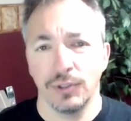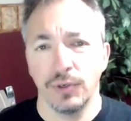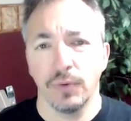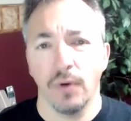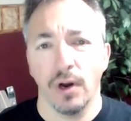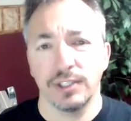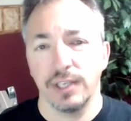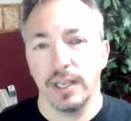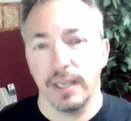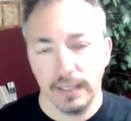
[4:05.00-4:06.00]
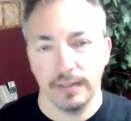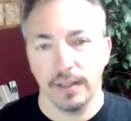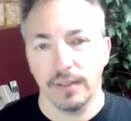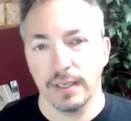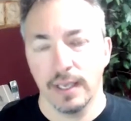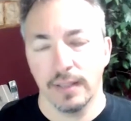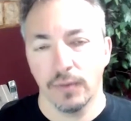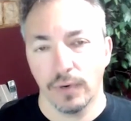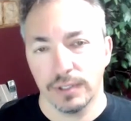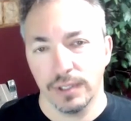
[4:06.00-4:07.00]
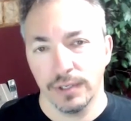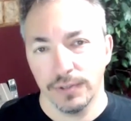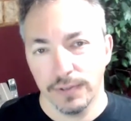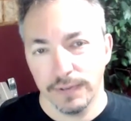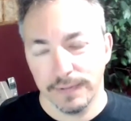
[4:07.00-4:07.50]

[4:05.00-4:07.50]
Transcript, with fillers: who you are today and the thing and the work that you do.